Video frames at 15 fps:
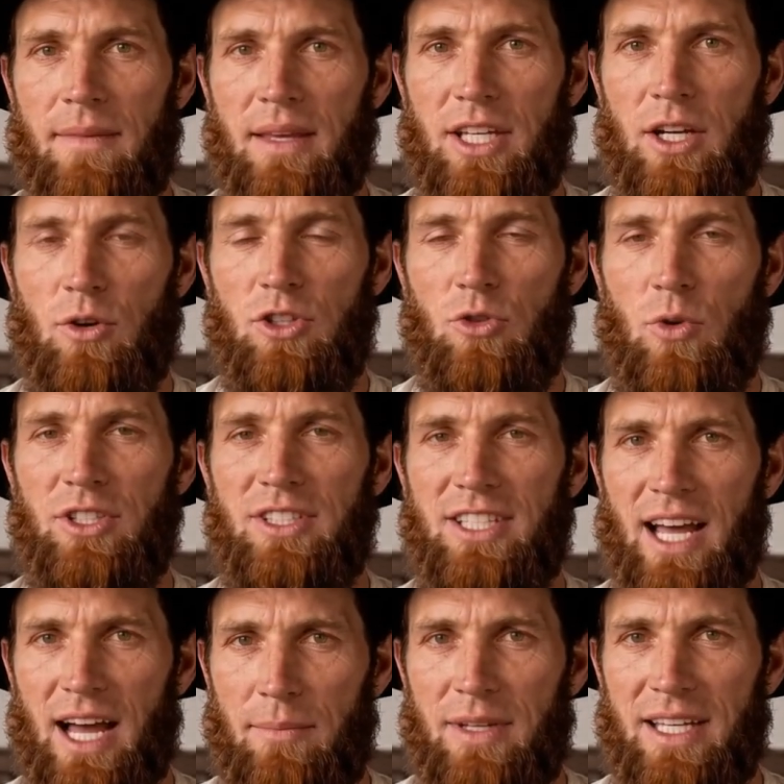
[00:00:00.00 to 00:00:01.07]
Here is what is
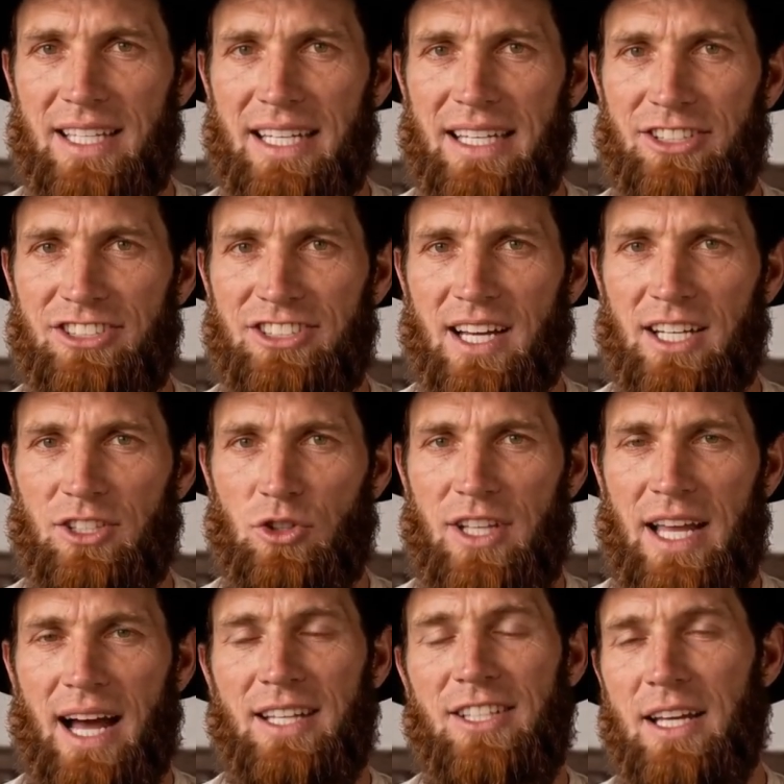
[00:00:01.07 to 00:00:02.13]
happening inside your
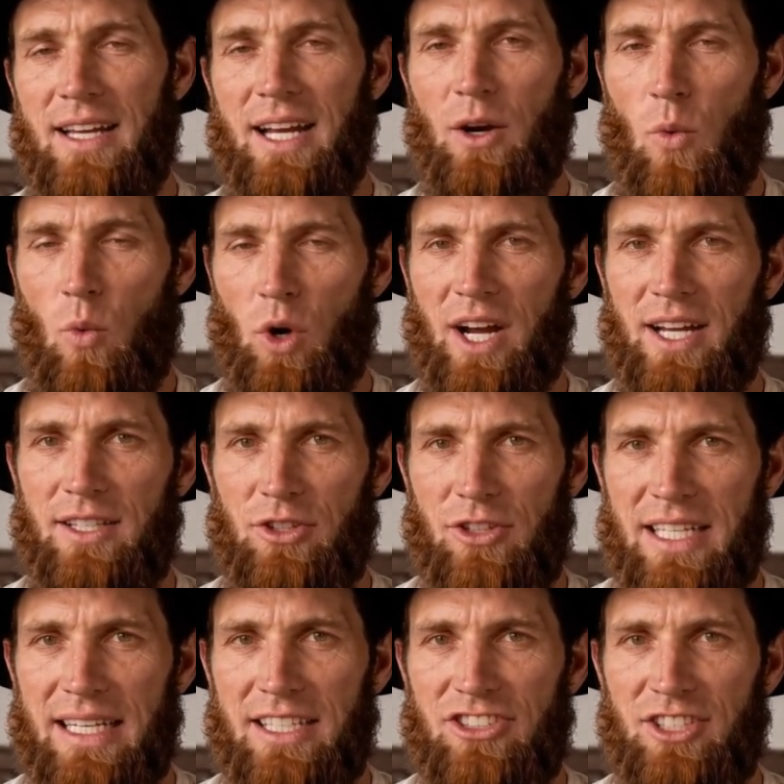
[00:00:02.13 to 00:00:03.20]
gasket and why the
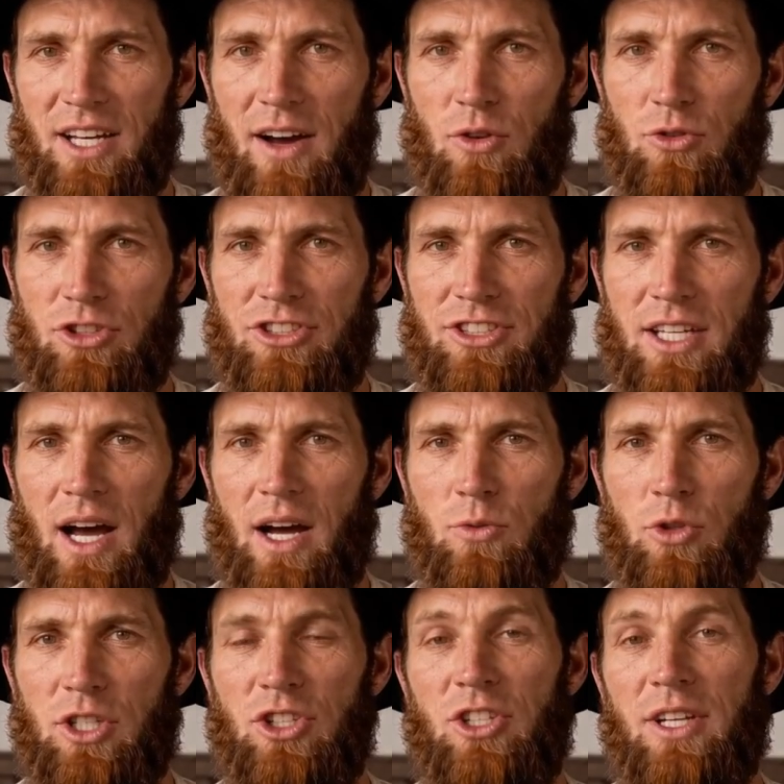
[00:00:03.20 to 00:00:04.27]
cleaning cycle does
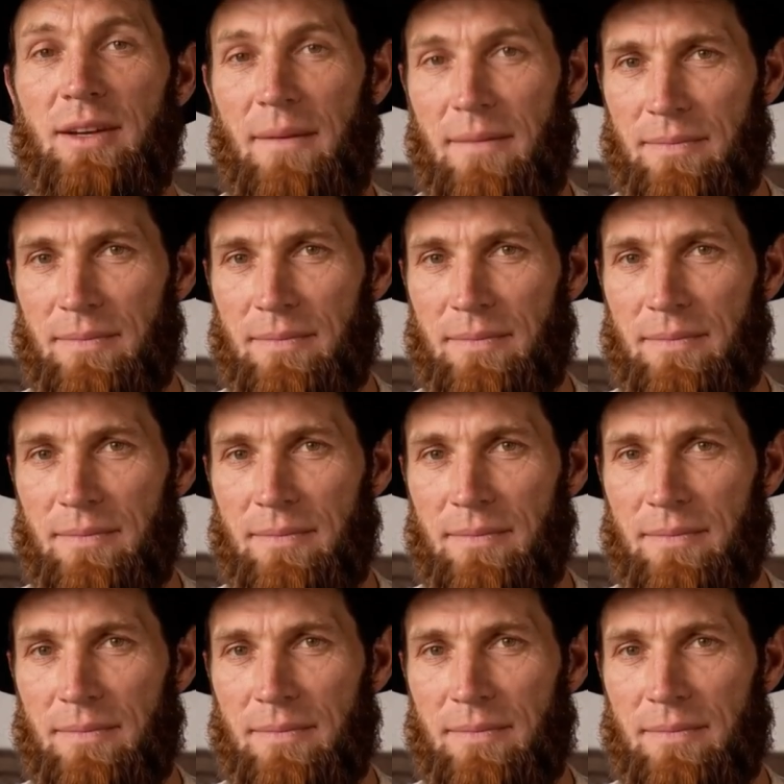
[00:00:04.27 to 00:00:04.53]
not reach it.